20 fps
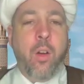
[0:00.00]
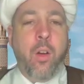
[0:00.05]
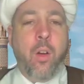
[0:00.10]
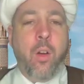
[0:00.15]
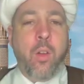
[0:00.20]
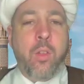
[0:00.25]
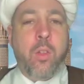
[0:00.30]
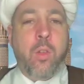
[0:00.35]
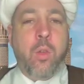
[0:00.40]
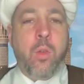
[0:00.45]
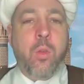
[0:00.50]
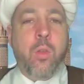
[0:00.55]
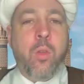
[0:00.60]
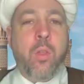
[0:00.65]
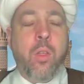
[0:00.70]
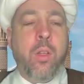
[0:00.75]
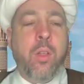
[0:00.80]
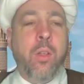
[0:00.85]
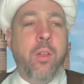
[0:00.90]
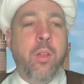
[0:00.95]
Also,
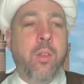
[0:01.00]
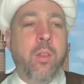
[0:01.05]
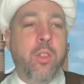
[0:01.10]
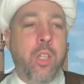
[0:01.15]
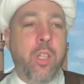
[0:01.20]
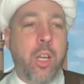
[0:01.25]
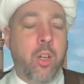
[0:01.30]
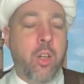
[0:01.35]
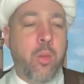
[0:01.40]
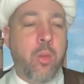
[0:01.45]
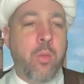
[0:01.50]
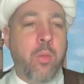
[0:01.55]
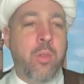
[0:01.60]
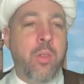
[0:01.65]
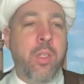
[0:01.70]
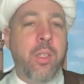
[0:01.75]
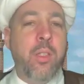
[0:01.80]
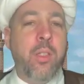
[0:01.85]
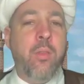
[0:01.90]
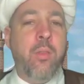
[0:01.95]
the charitable
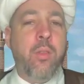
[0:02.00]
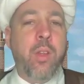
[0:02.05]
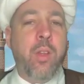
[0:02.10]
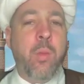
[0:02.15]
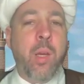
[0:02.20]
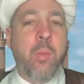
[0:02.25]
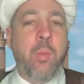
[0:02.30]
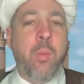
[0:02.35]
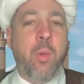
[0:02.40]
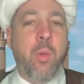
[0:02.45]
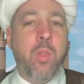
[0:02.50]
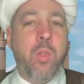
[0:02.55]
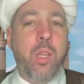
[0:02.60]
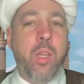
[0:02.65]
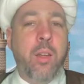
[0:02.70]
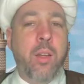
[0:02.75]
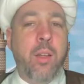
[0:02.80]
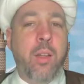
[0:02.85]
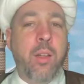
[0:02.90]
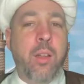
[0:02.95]
deeds of Imam
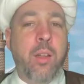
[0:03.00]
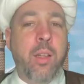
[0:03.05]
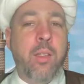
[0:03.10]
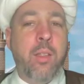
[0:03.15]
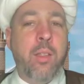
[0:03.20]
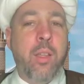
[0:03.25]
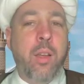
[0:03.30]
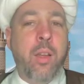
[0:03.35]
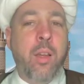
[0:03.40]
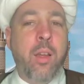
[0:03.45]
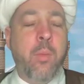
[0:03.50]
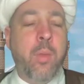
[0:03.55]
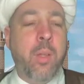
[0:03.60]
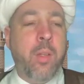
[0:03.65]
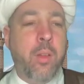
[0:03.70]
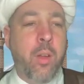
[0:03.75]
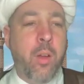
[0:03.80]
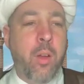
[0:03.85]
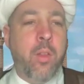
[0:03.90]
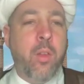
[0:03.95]
Hussein alayhi
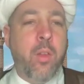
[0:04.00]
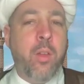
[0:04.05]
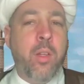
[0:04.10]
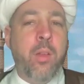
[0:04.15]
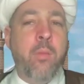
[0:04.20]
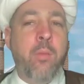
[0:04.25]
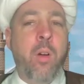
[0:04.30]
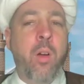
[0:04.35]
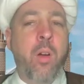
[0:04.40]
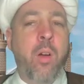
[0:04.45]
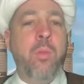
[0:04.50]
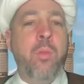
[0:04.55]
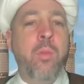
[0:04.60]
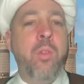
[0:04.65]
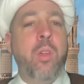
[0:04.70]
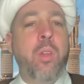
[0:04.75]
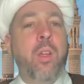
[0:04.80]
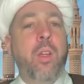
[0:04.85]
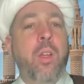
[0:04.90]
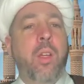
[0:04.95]
salam and the other
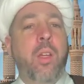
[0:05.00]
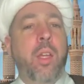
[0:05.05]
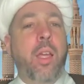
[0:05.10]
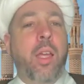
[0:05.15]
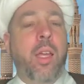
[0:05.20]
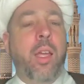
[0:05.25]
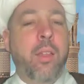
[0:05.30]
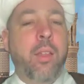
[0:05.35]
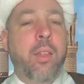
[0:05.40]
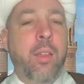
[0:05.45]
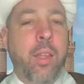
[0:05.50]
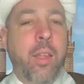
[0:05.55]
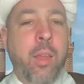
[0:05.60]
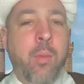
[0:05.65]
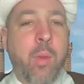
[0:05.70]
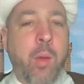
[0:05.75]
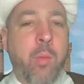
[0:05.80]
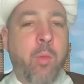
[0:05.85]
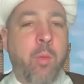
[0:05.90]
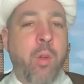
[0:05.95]
Imams, and
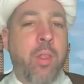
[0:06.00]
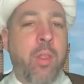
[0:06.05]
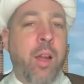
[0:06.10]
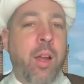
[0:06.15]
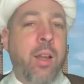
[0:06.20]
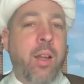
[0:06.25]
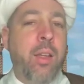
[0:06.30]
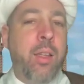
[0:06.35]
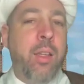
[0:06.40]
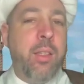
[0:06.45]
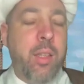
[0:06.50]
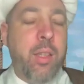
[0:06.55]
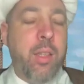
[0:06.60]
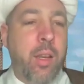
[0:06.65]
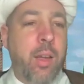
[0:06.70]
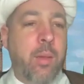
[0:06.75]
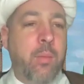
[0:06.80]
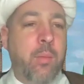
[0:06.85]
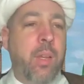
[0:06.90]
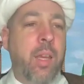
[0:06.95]
Imam Rida alayhi
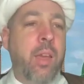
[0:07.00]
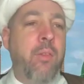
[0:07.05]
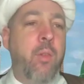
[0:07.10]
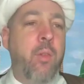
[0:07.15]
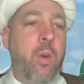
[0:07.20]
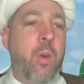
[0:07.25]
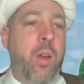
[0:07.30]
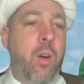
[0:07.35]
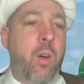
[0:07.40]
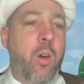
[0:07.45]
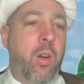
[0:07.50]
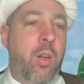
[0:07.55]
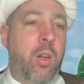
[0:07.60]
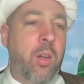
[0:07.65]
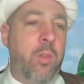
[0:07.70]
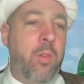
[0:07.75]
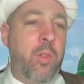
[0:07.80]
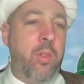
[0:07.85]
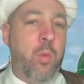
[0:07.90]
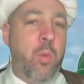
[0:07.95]
salam gave away all
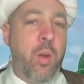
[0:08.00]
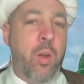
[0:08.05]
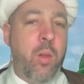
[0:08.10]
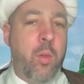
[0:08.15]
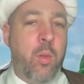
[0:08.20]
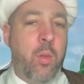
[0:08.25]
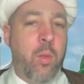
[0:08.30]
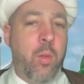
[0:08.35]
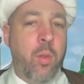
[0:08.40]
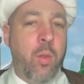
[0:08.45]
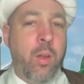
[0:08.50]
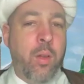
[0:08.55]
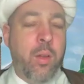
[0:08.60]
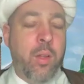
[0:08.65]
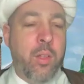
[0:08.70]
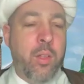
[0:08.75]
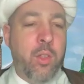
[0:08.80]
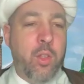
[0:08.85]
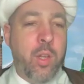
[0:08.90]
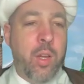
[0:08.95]
of his wealth
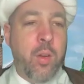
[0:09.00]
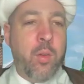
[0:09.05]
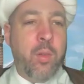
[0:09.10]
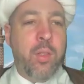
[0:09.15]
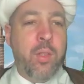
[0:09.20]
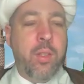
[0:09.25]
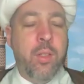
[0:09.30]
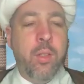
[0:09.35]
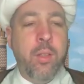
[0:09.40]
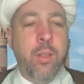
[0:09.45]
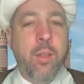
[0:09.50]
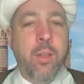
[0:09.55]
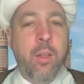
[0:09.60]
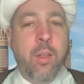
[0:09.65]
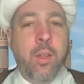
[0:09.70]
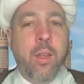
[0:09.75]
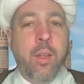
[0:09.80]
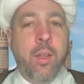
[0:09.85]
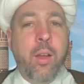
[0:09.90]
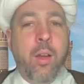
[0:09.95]
in charity
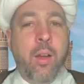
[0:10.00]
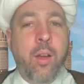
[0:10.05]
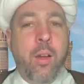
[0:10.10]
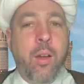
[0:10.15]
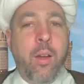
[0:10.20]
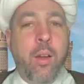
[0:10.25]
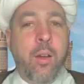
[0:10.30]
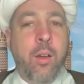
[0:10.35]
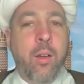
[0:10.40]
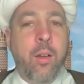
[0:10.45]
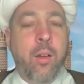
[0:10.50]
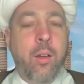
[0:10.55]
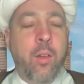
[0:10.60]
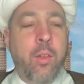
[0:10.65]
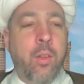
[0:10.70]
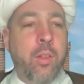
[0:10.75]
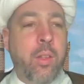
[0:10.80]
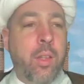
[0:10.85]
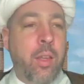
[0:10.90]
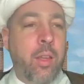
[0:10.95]

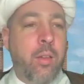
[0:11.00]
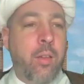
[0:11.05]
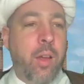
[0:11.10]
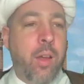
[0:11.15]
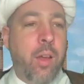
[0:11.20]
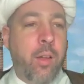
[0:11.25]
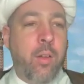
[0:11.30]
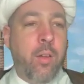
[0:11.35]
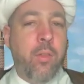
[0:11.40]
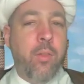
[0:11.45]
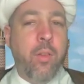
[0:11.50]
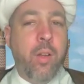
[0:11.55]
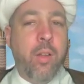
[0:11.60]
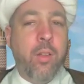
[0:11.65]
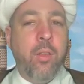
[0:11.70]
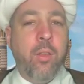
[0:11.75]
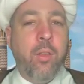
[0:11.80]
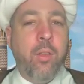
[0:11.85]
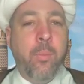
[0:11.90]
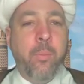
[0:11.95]
on the day of
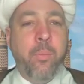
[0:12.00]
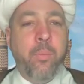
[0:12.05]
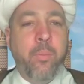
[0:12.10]
Arafat.